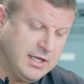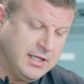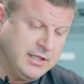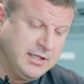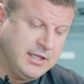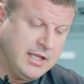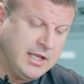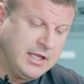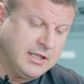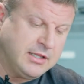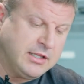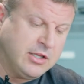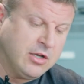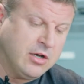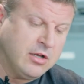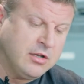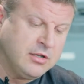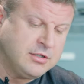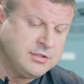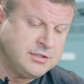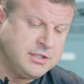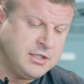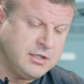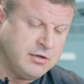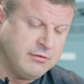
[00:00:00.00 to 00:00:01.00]
The
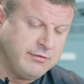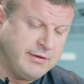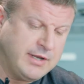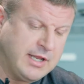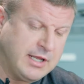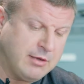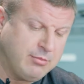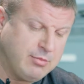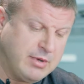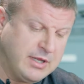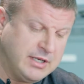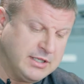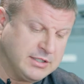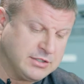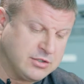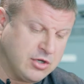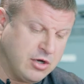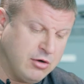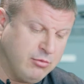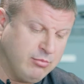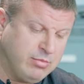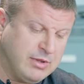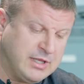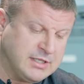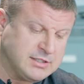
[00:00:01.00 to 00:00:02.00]
etiology of neck pain is
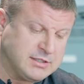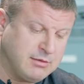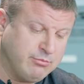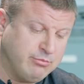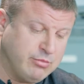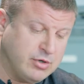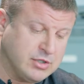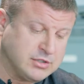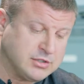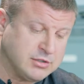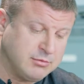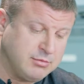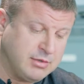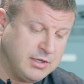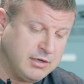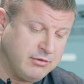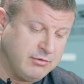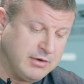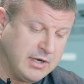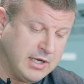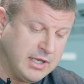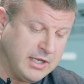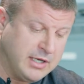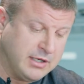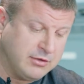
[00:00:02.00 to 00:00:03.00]
complex and possibly
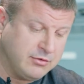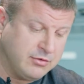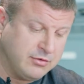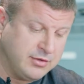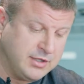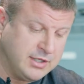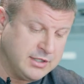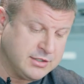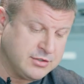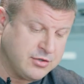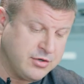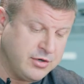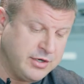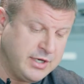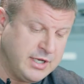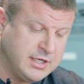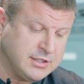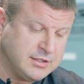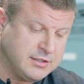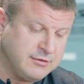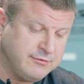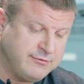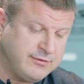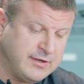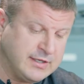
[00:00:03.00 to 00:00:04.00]
related to disc
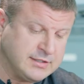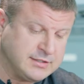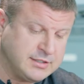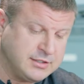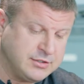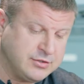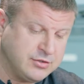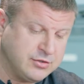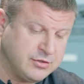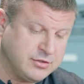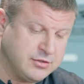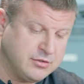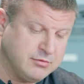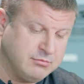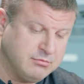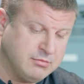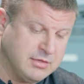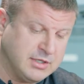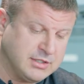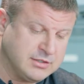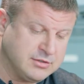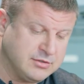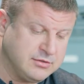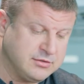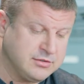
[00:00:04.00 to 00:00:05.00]
herniation, facet joint,
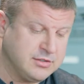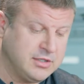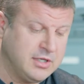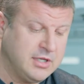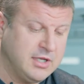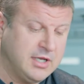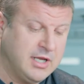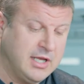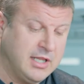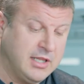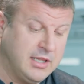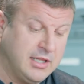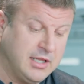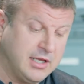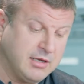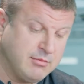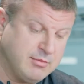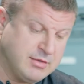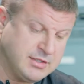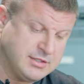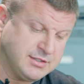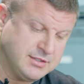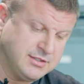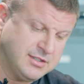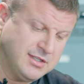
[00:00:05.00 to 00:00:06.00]
muscles, and
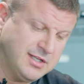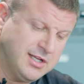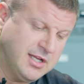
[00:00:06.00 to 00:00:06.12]
ligaments.